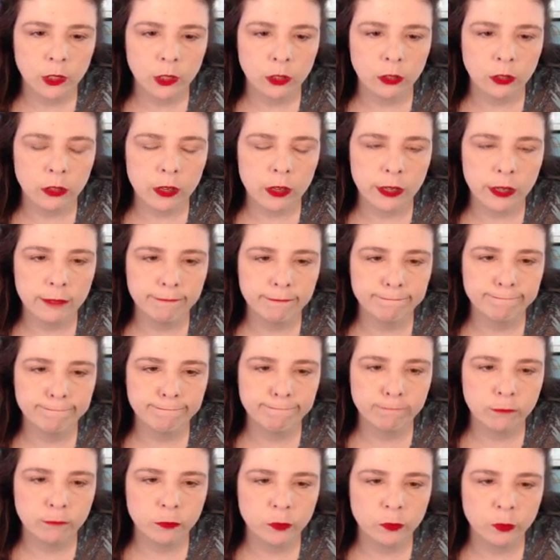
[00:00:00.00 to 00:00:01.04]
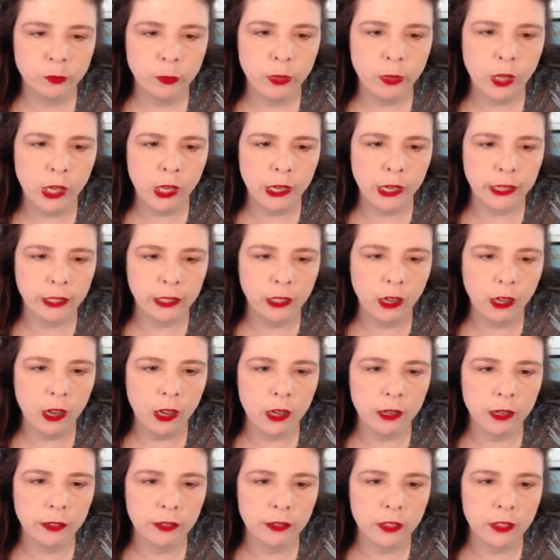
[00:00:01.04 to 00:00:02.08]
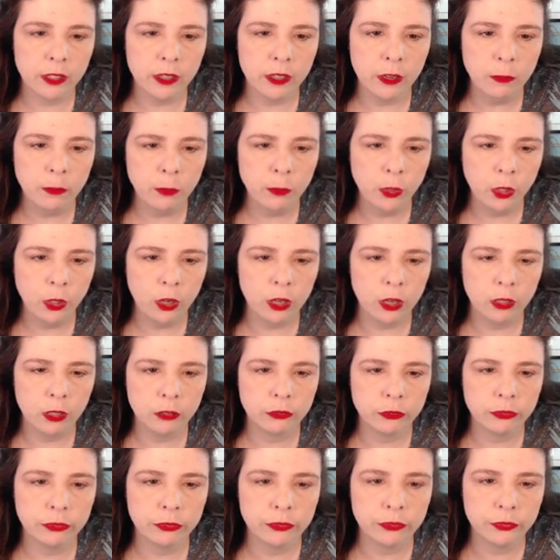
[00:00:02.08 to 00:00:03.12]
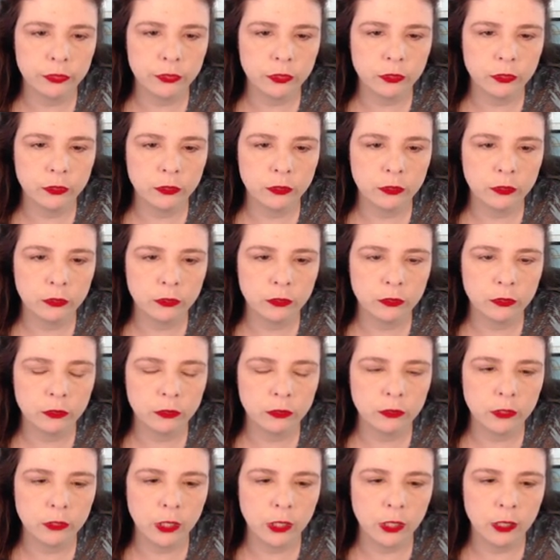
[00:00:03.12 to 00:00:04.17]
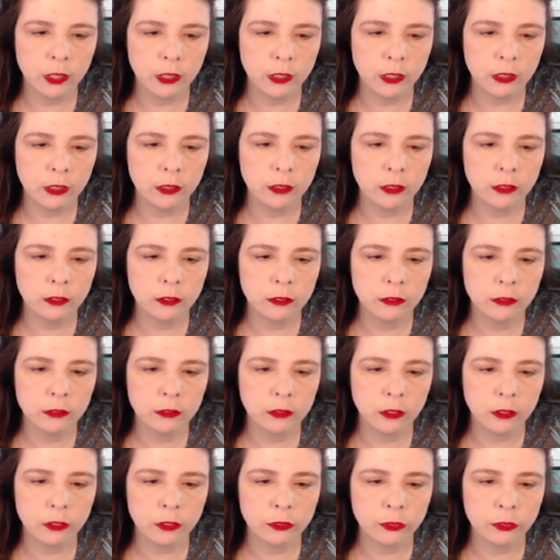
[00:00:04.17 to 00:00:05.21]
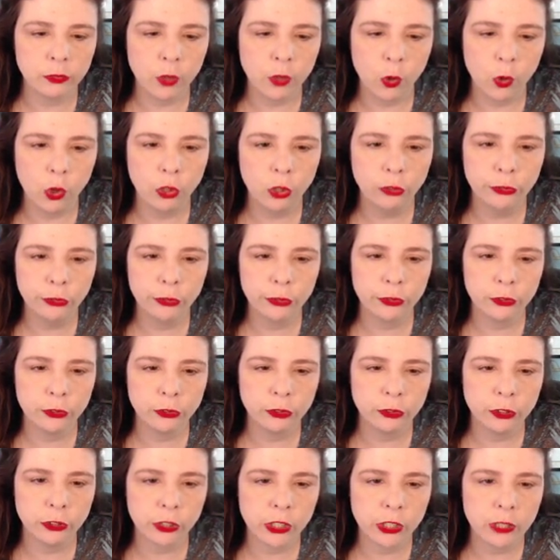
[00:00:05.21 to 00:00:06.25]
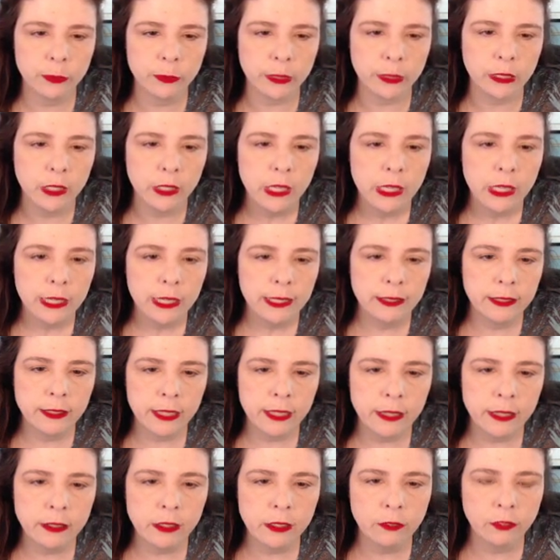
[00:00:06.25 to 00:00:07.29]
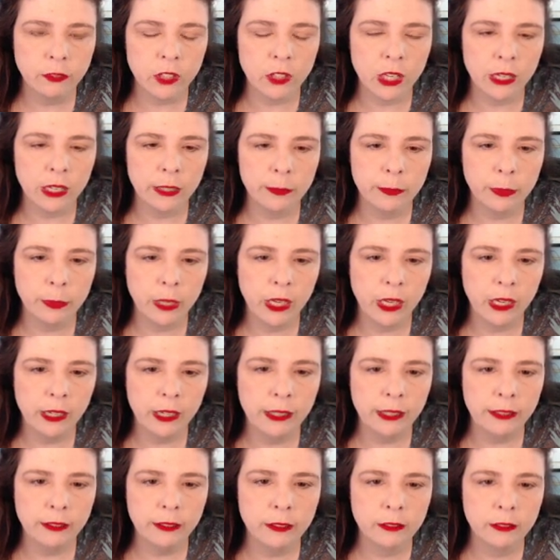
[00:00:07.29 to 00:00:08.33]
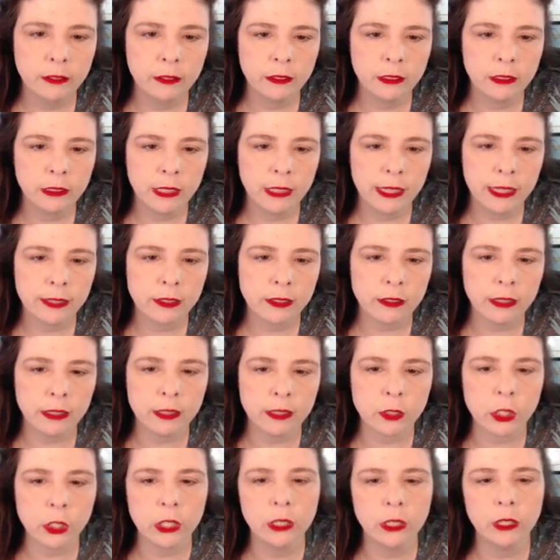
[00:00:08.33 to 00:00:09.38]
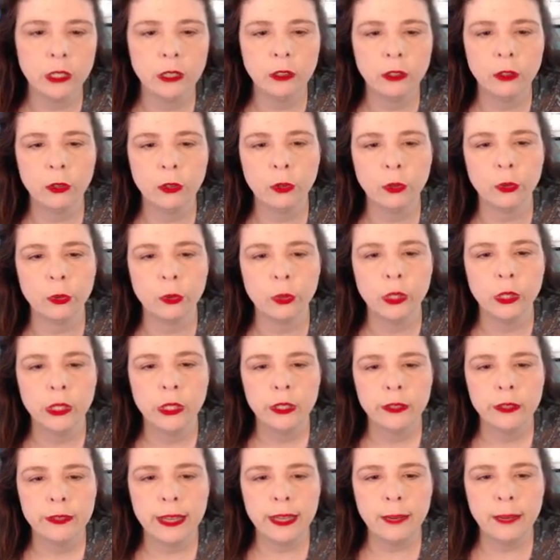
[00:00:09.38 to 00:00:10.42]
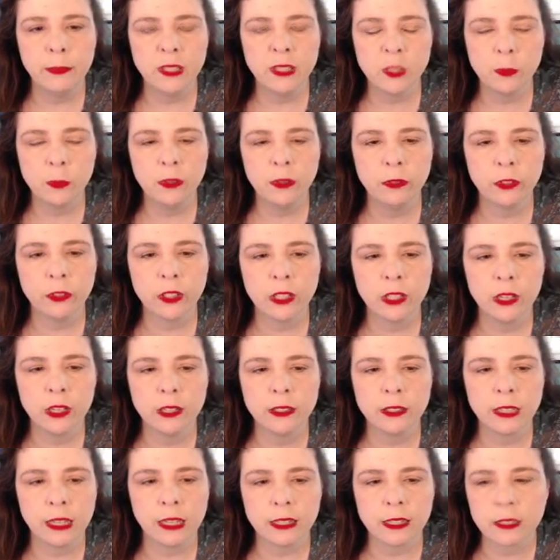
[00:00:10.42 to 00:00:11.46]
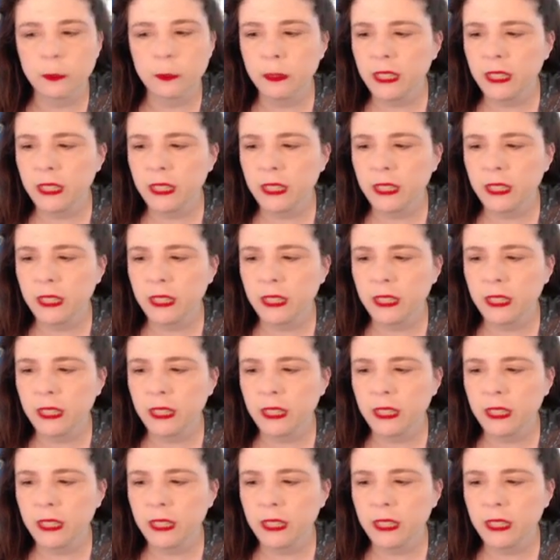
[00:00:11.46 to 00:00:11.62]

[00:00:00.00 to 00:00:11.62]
All right. My God, the number of uh, of Halls of the Lunar Champion. Intensify behind the glass lounge. Oh, that must be for the contest.